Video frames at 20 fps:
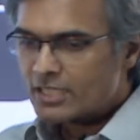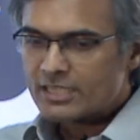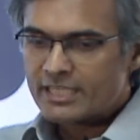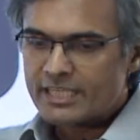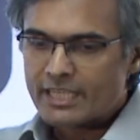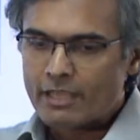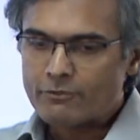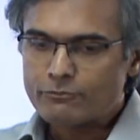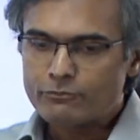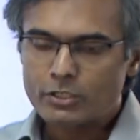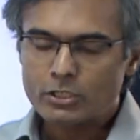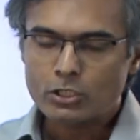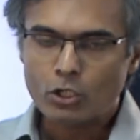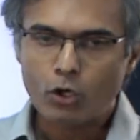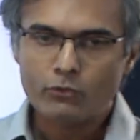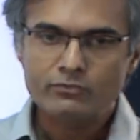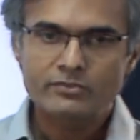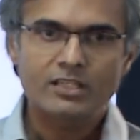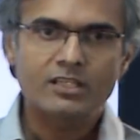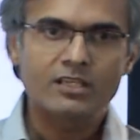the effort
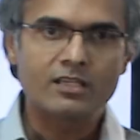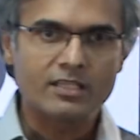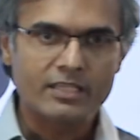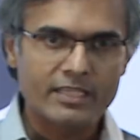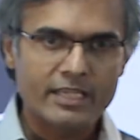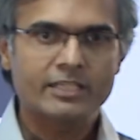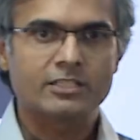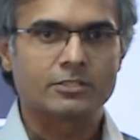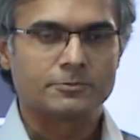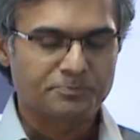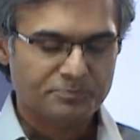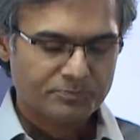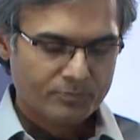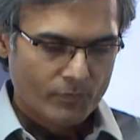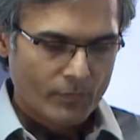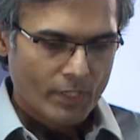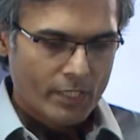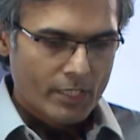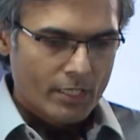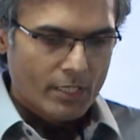of the creator,
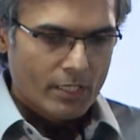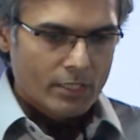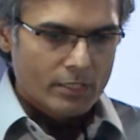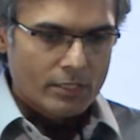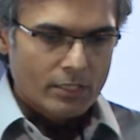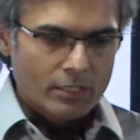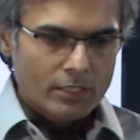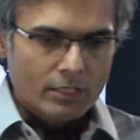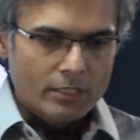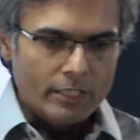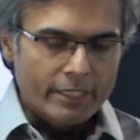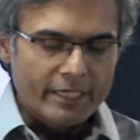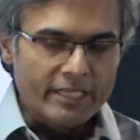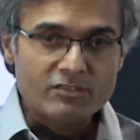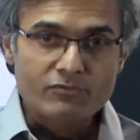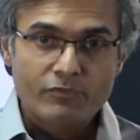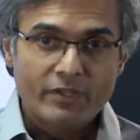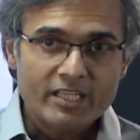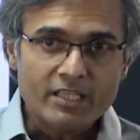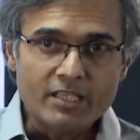it's
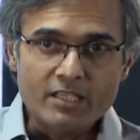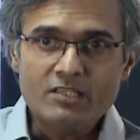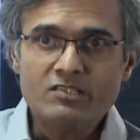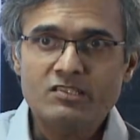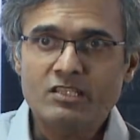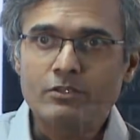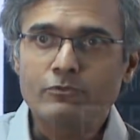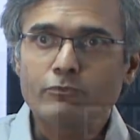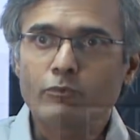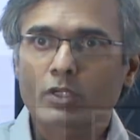very easy for